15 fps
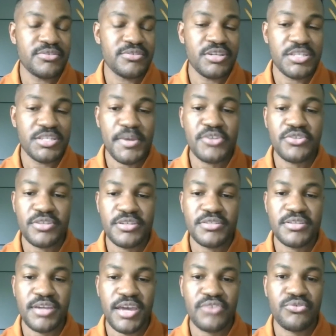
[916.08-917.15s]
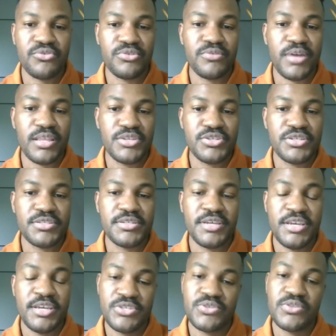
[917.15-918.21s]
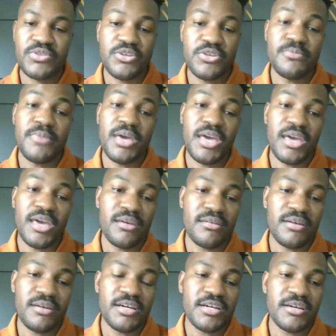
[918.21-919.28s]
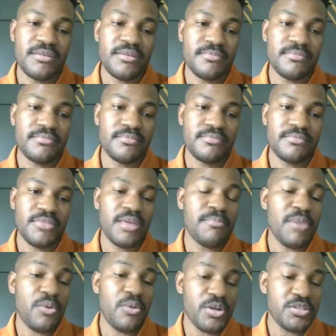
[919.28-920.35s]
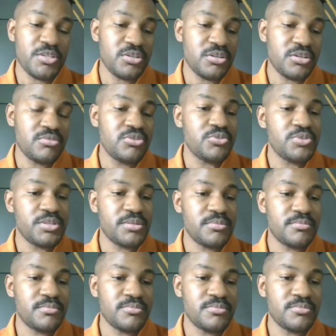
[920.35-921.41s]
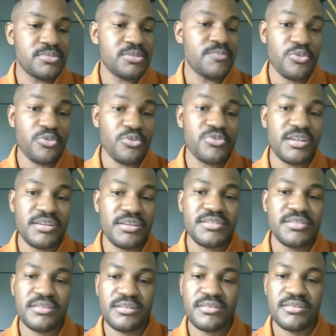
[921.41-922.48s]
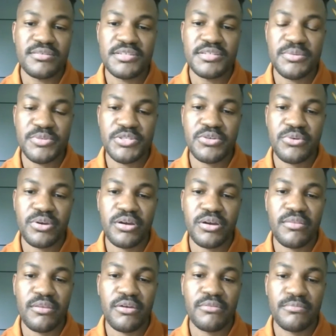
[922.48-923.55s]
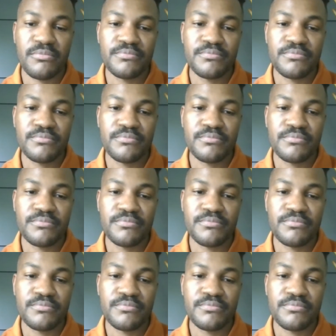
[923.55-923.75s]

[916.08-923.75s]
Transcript: specialist, a gastroenterologist, so that you may they may want to do some further studies to see what's going on there.